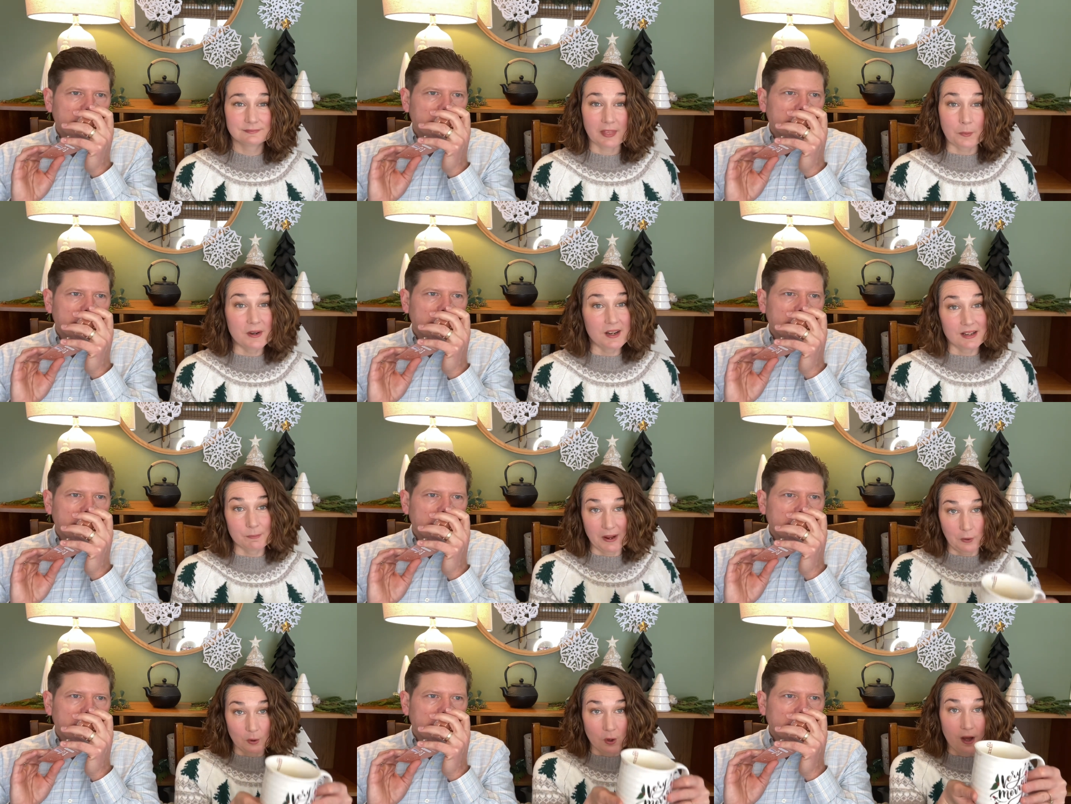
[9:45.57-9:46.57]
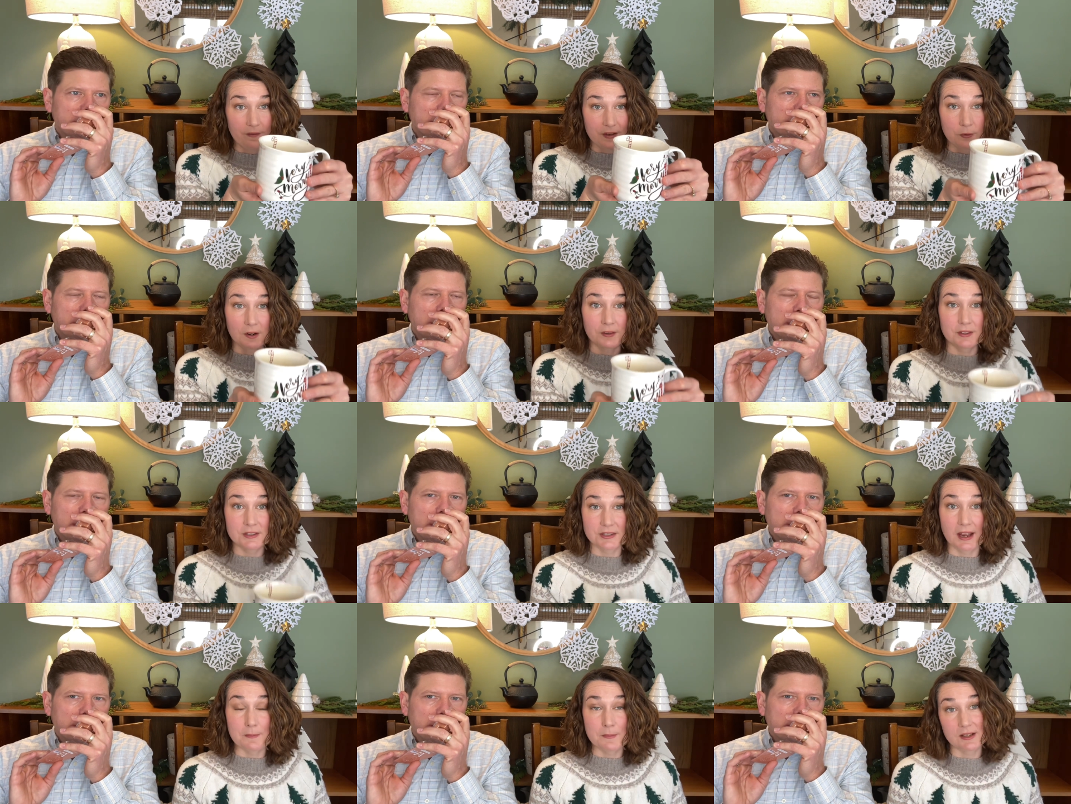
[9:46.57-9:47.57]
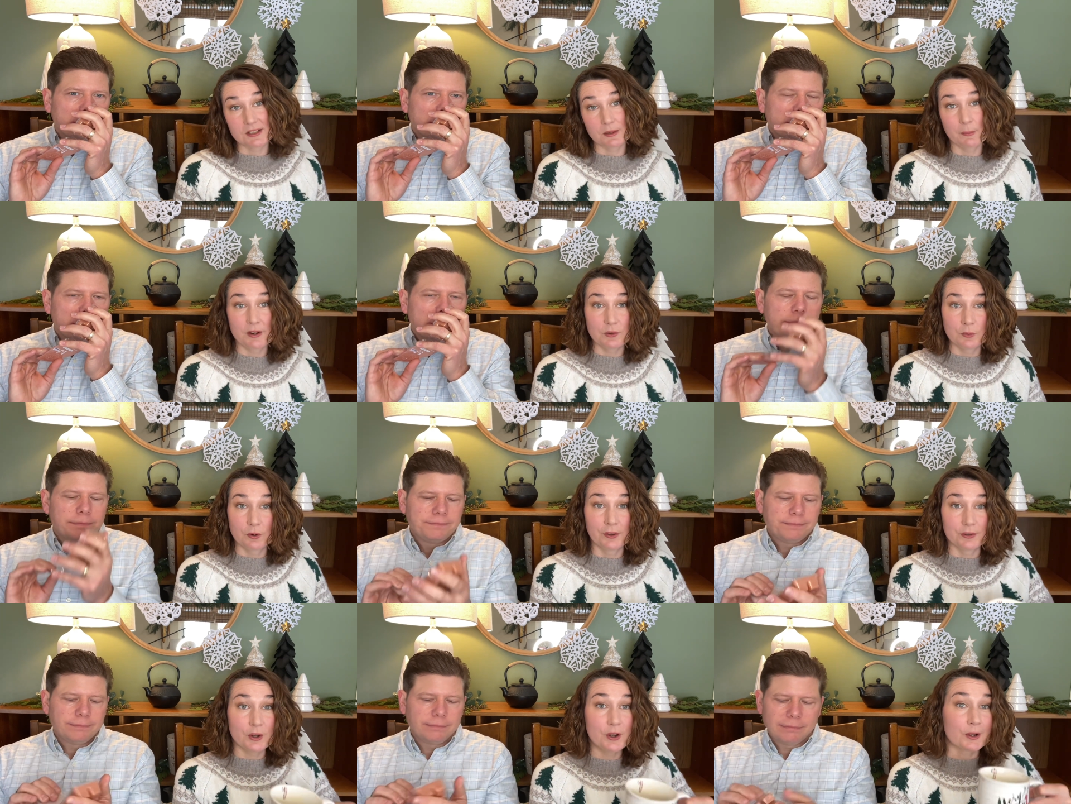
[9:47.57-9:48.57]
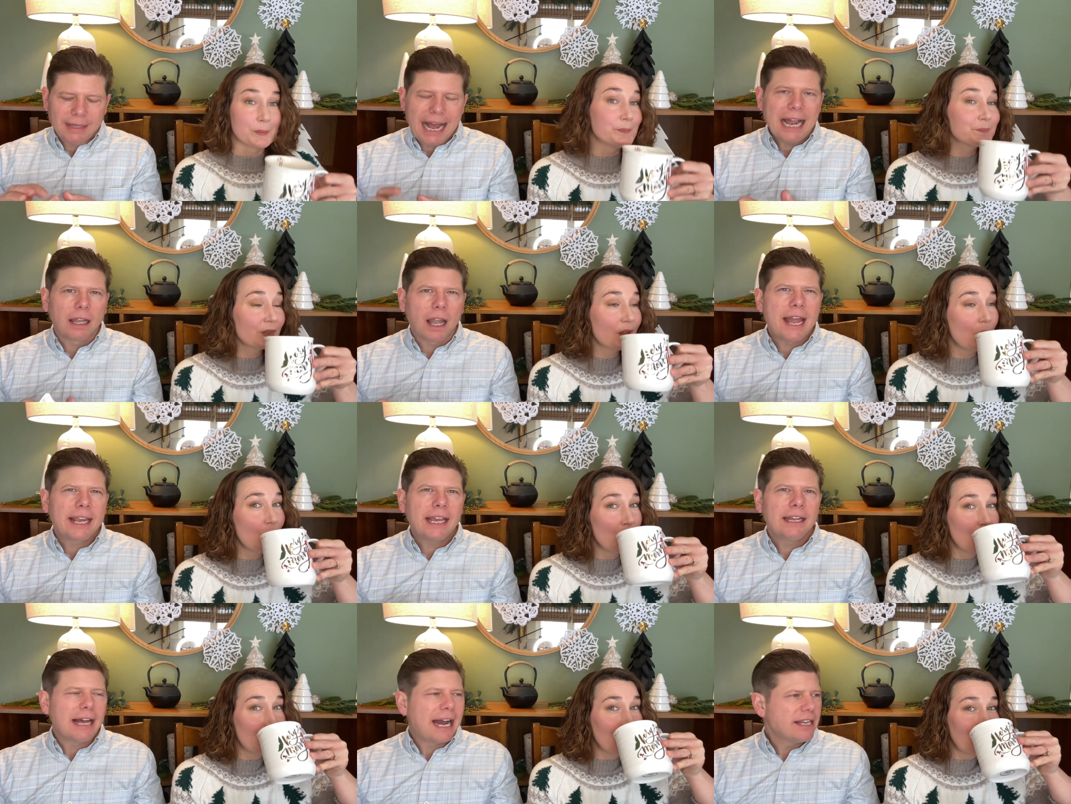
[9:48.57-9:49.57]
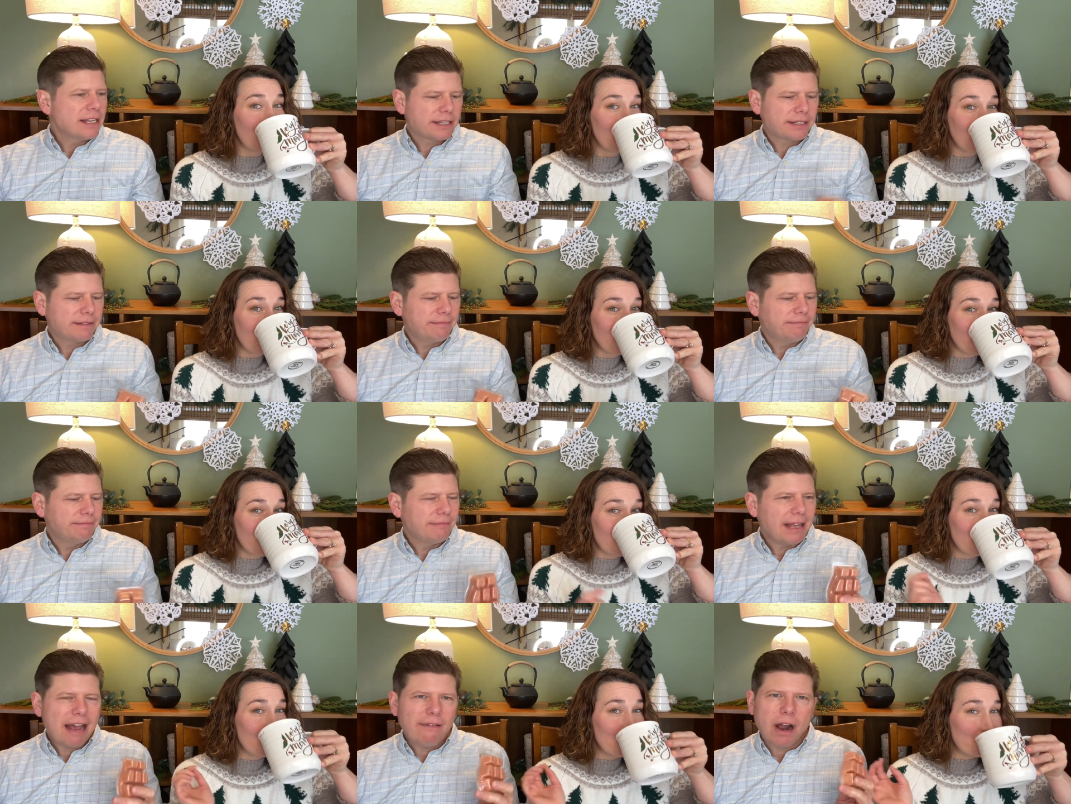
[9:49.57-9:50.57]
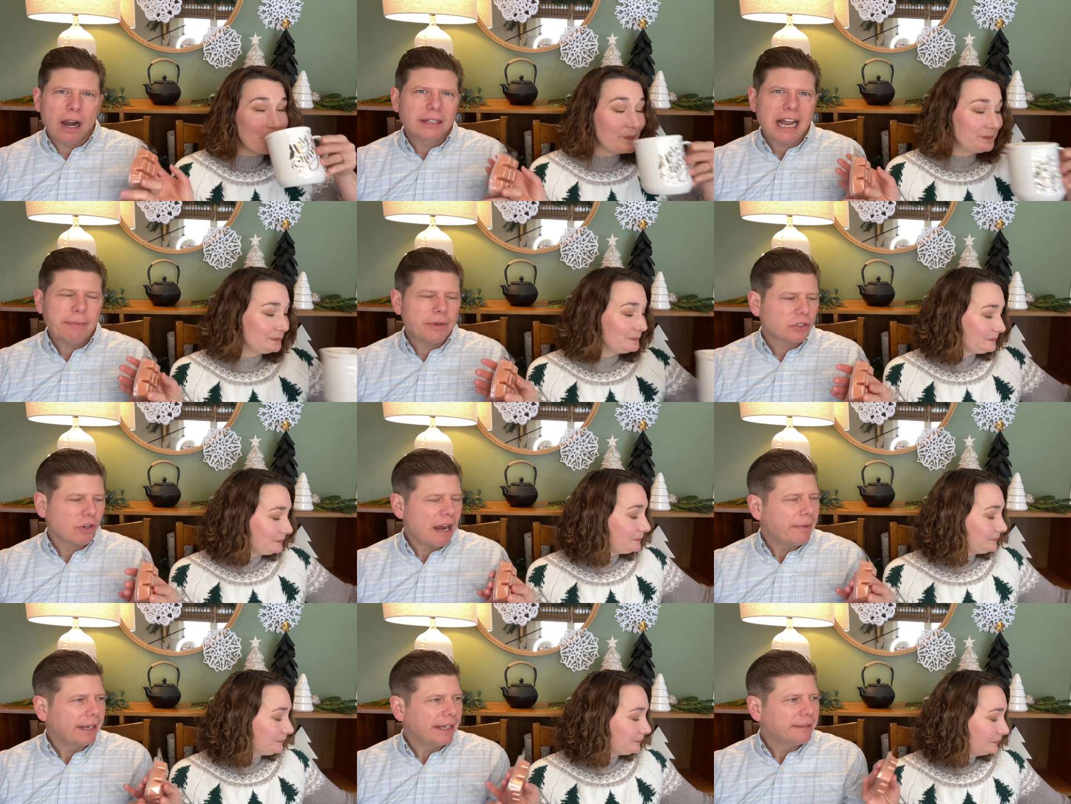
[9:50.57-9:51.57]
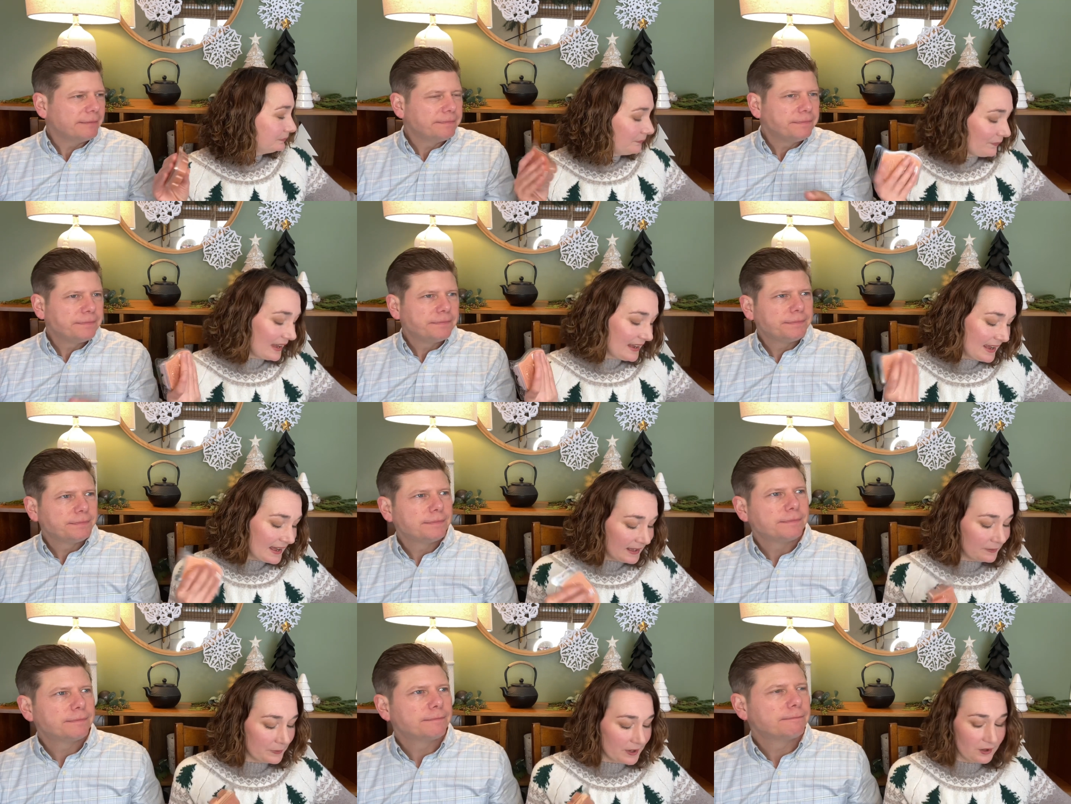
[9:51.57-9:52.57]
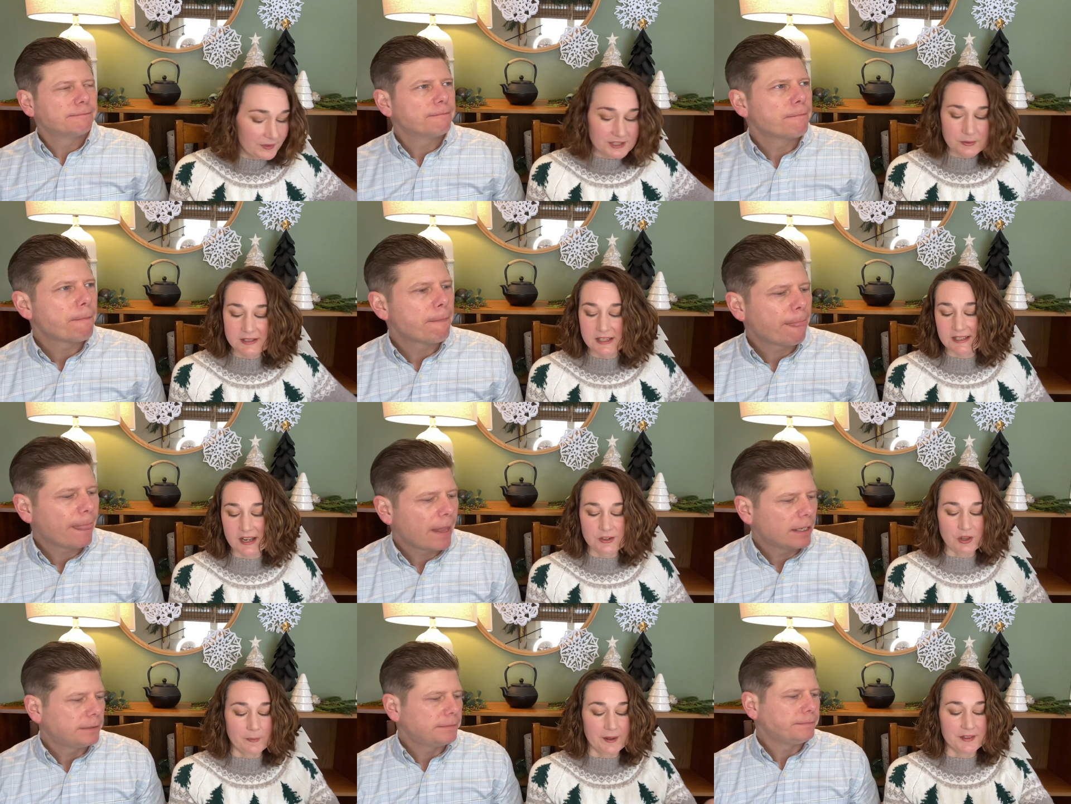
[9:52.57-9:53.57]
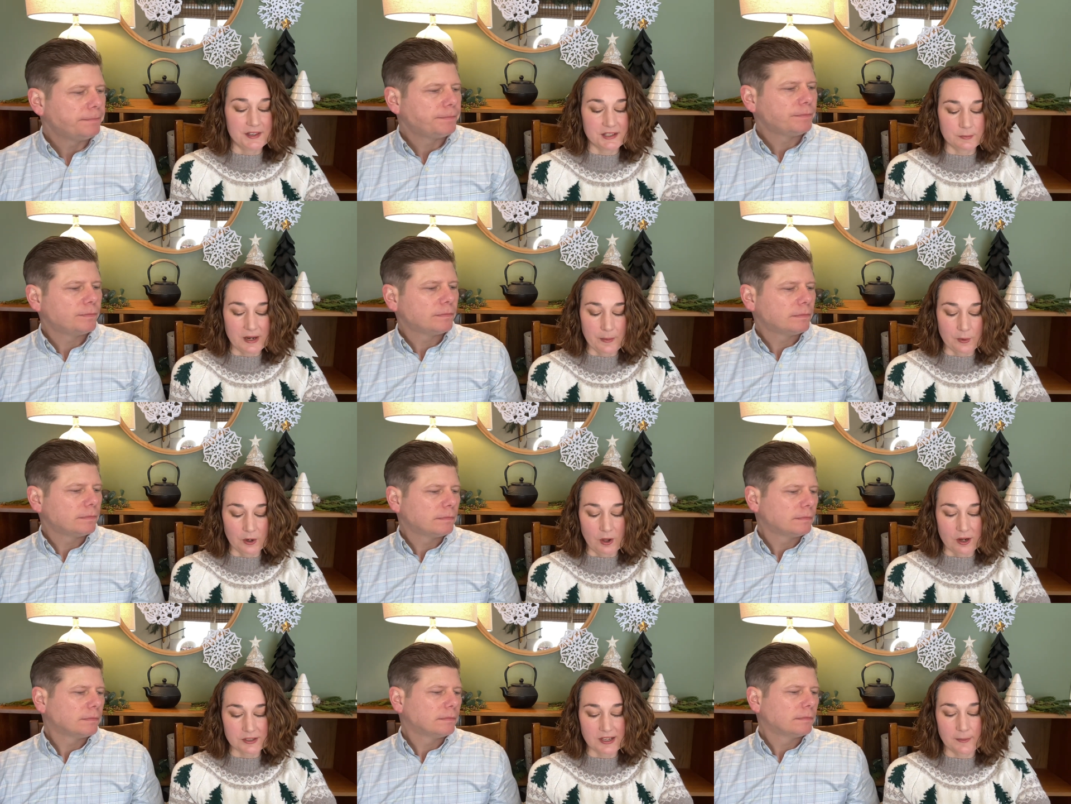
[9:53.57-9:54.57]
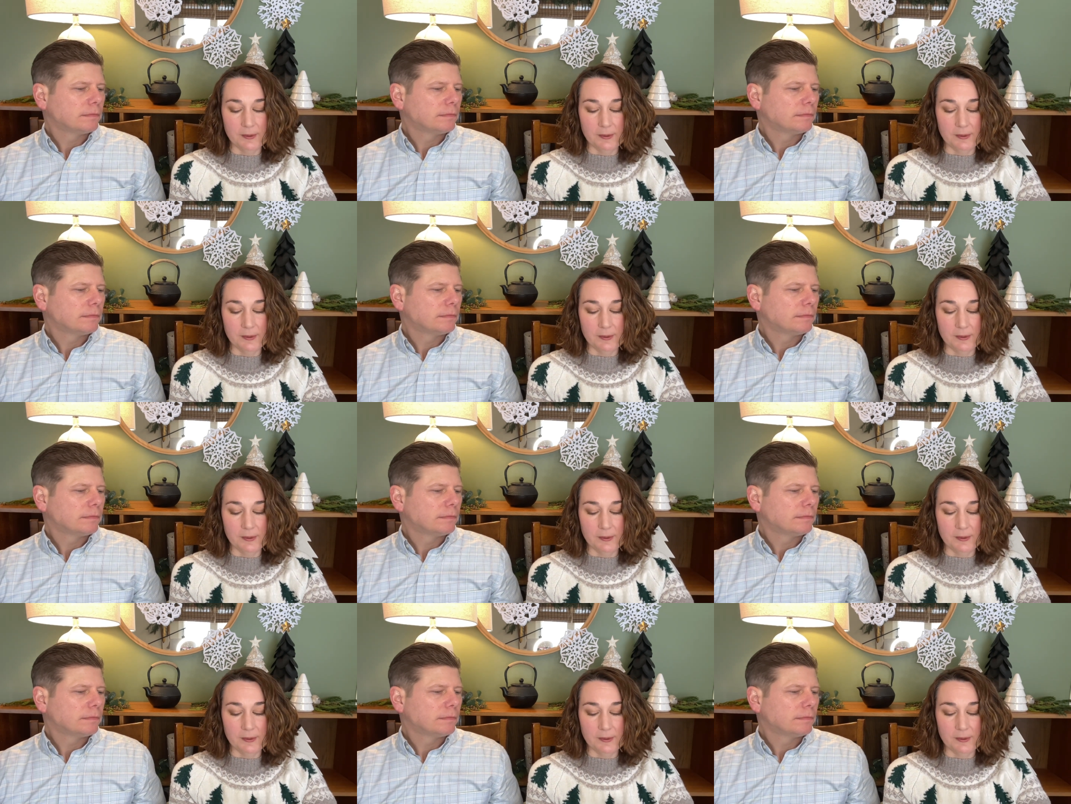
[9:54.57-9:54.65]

Speaker 1: I'm going to get my whole coffee drunk this time because I'm not doing all the talking. I
Speaker 2: like it. I just have a hard mm-hmm. time describing it.
Speaker 1: Yeah. Well, this was a scent of the month in September a long time